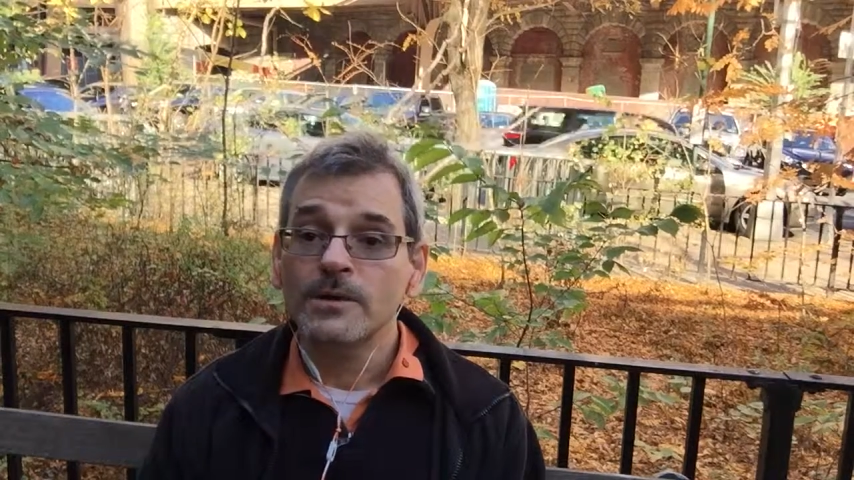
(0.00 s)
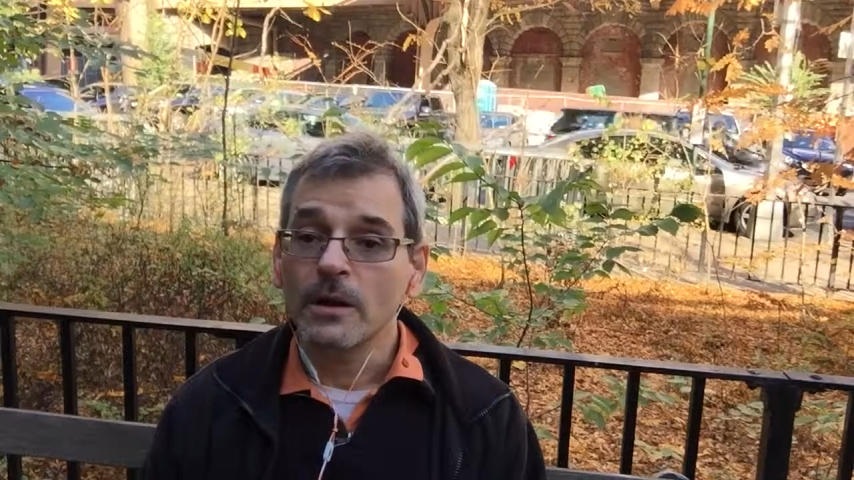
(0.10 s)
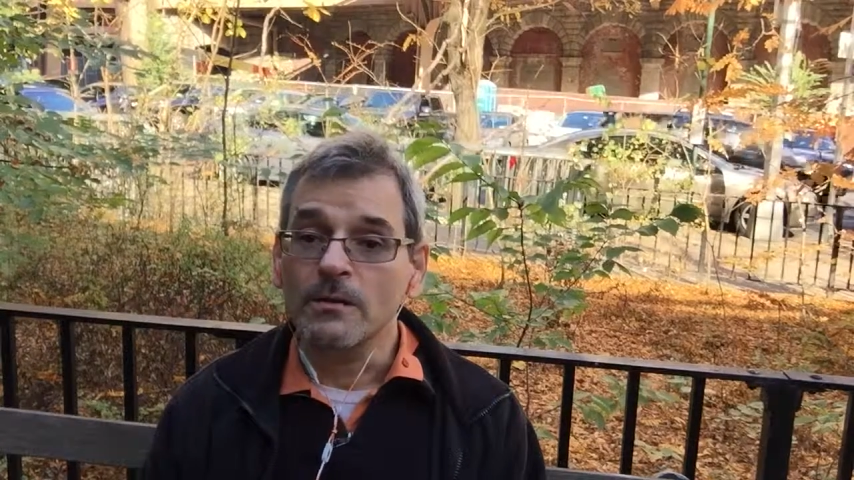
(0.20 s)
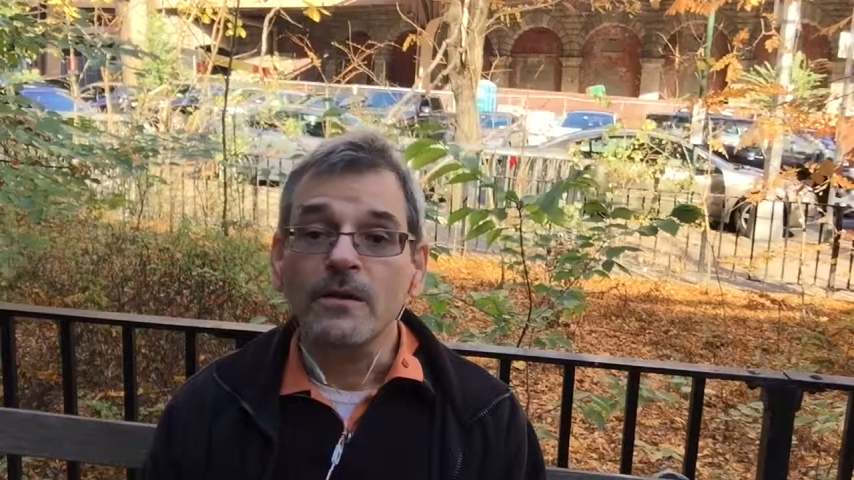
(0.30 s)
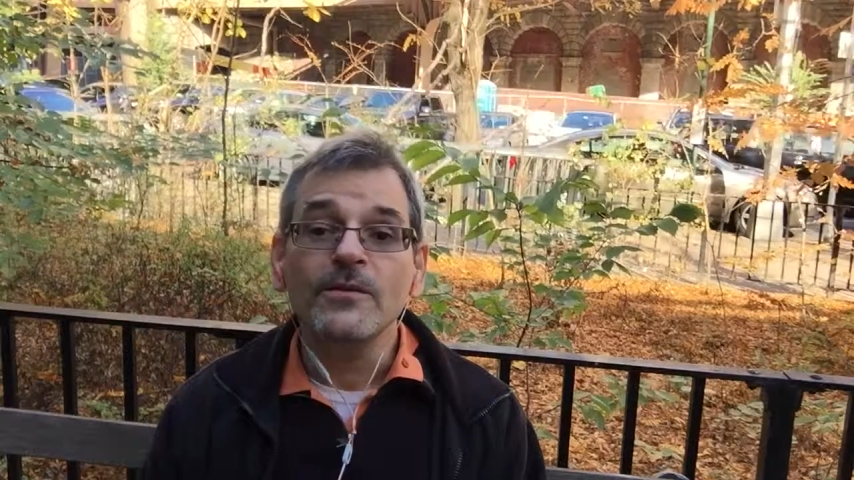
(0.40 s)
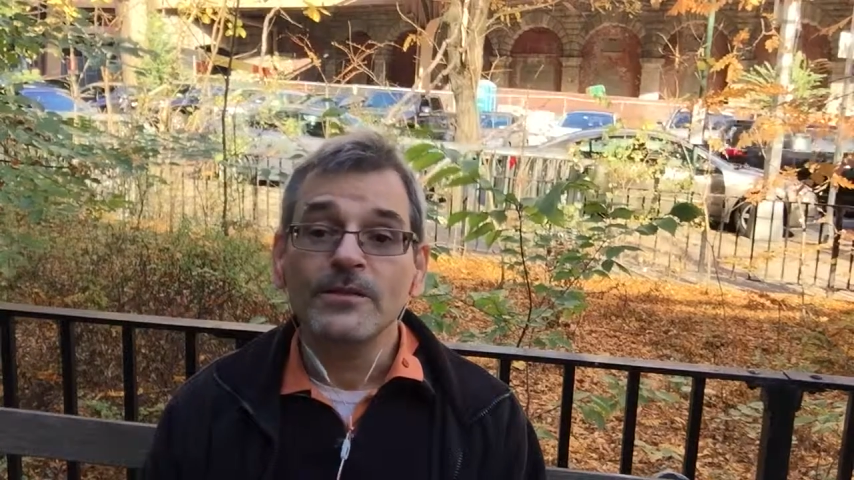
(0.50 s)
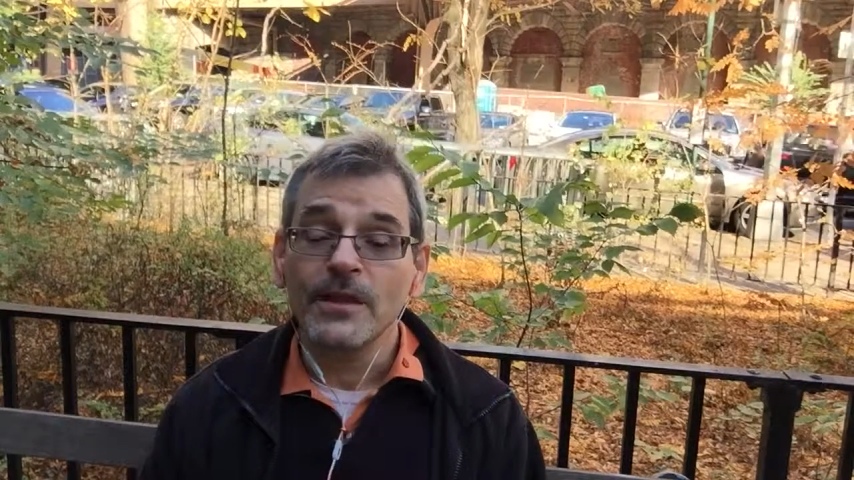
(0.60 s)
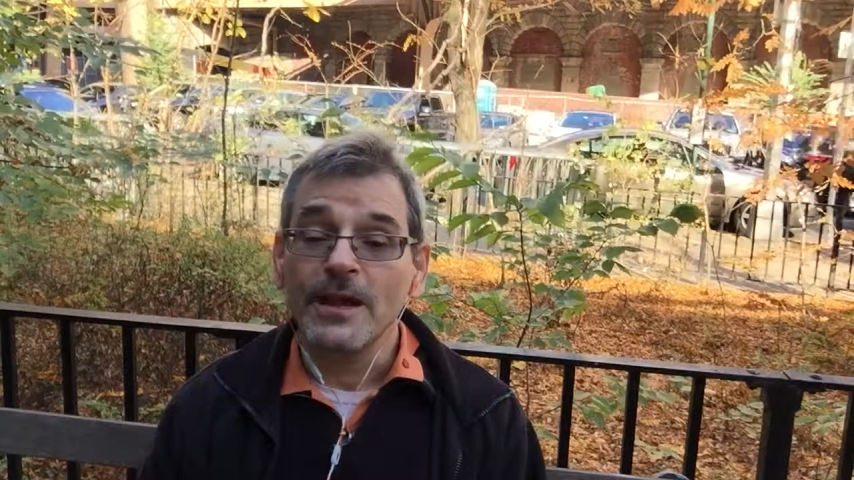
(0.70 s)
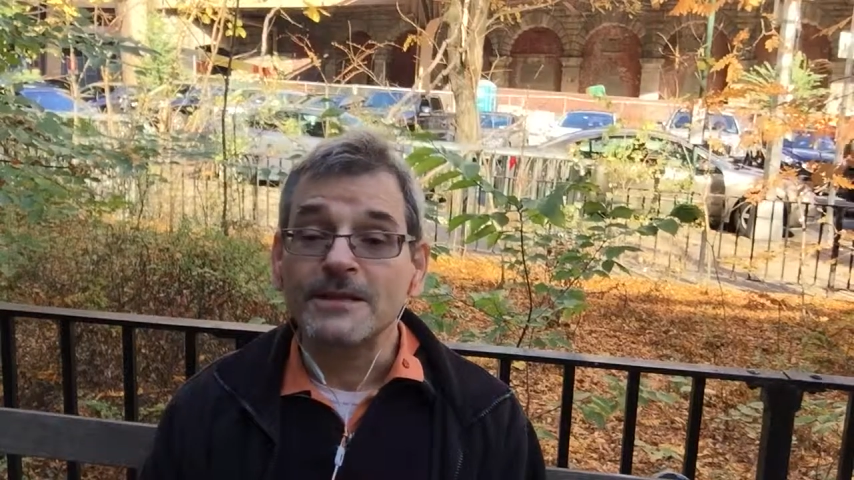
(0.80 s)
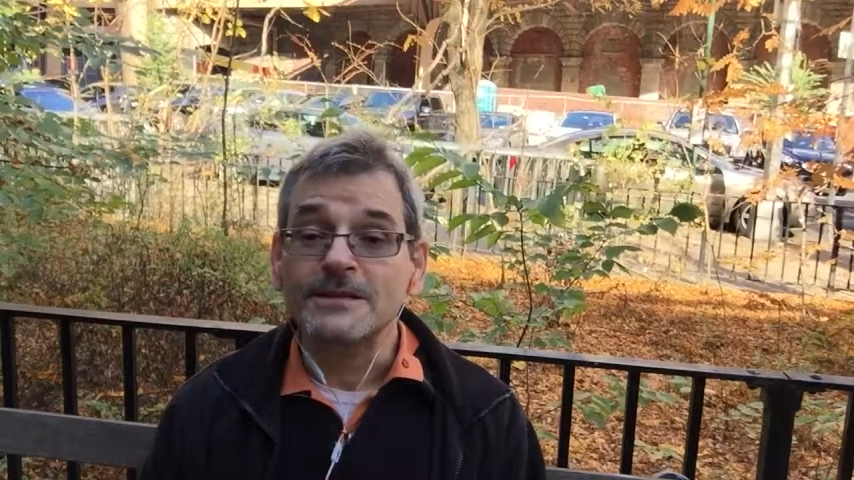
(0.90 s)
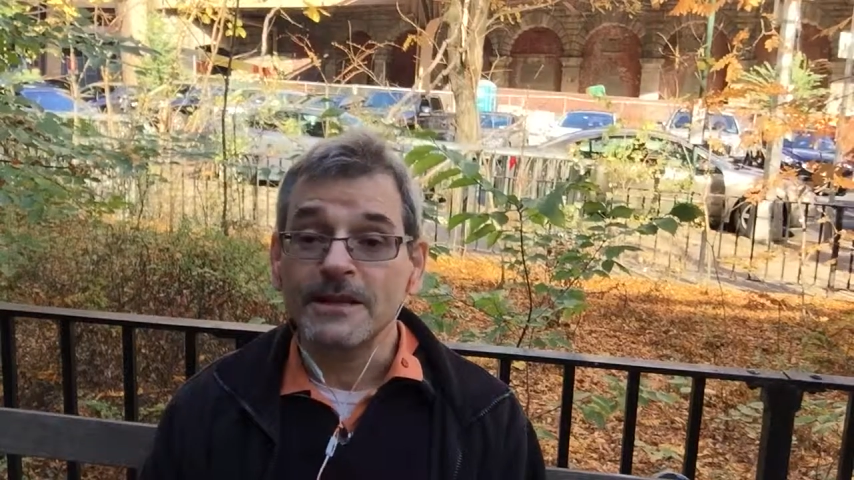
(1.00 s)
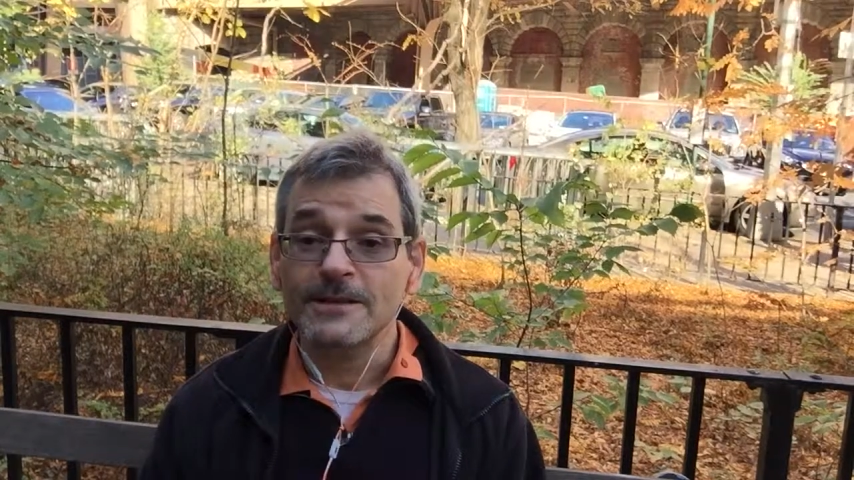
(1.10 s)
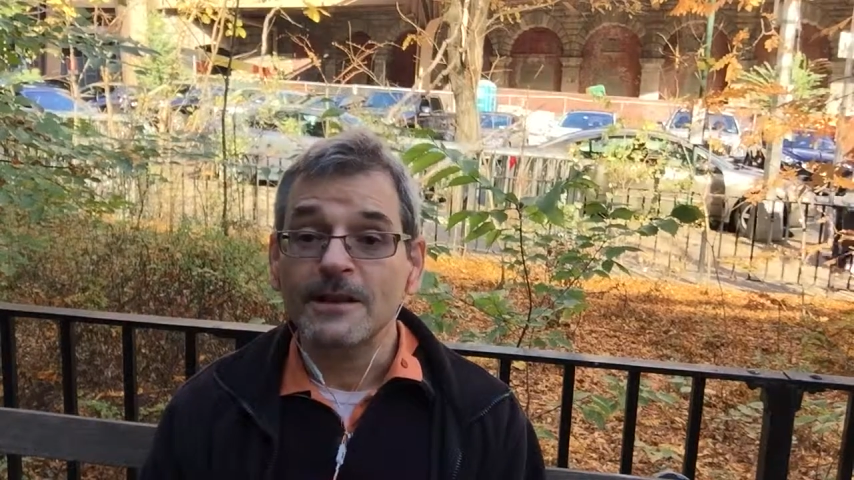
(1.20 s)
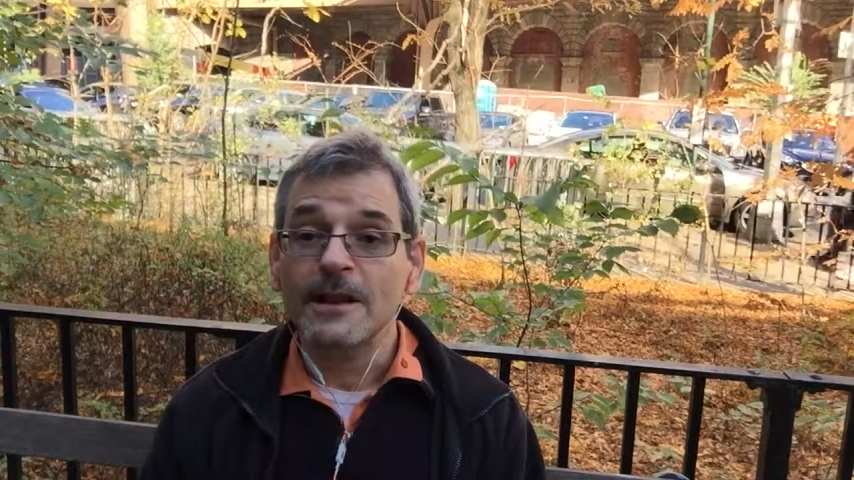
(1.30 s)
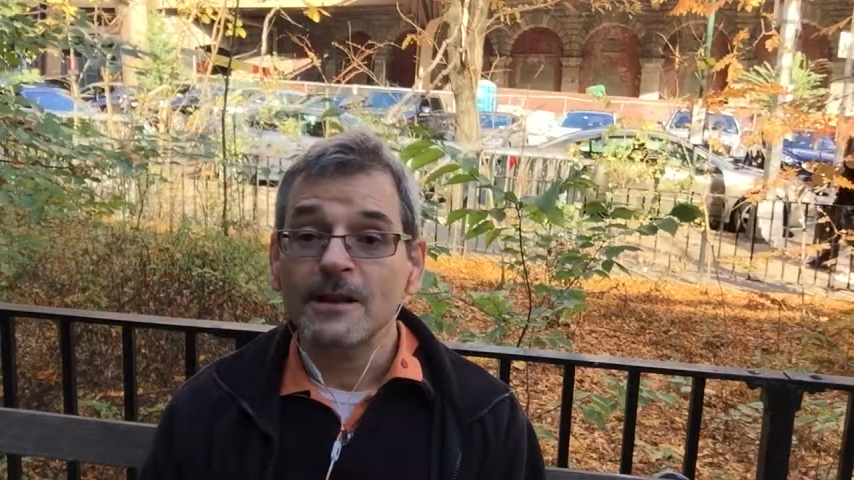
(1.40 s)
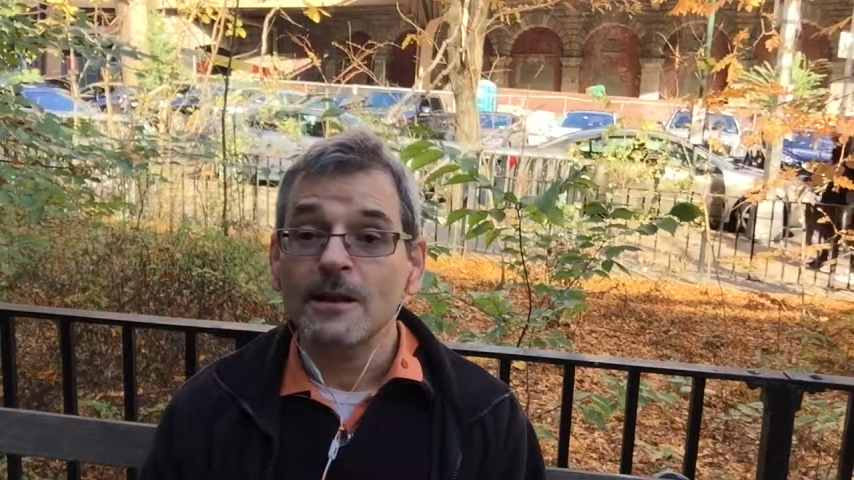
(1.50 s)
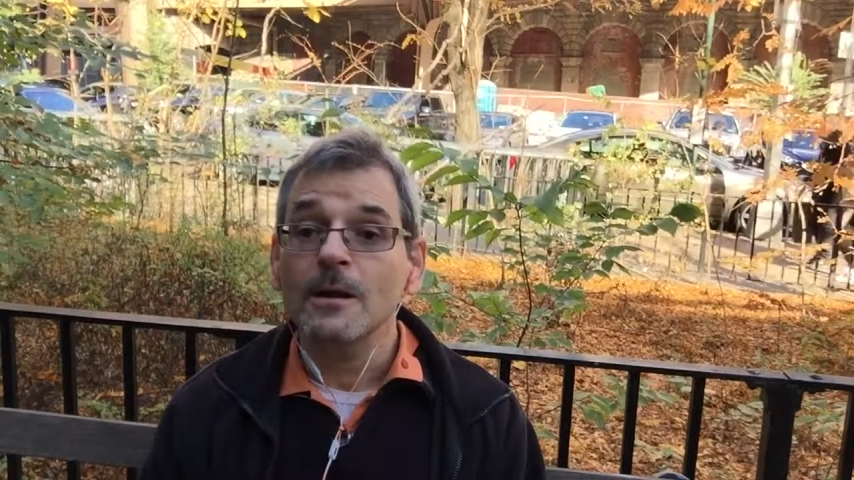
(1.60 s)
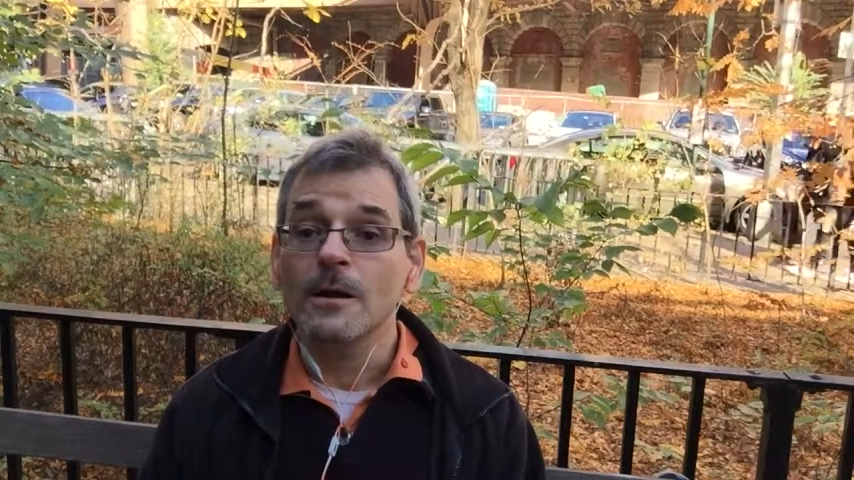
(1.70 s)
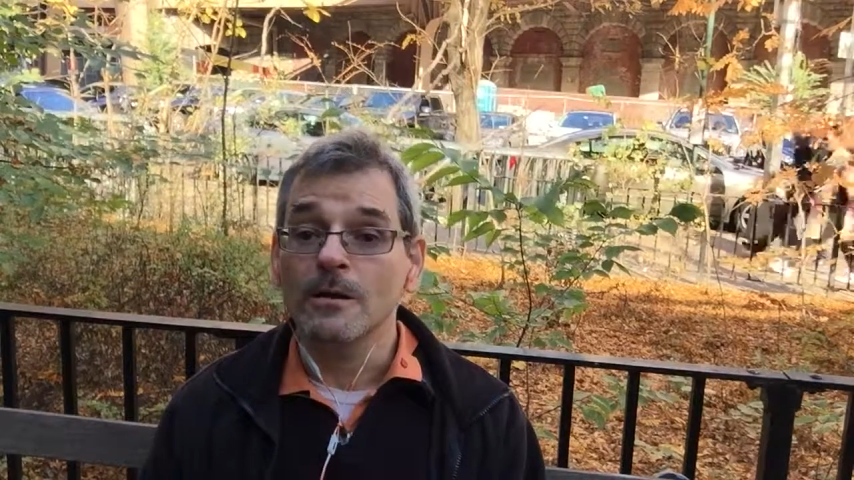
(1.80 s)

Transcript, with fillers: 11 night, 10 day uh,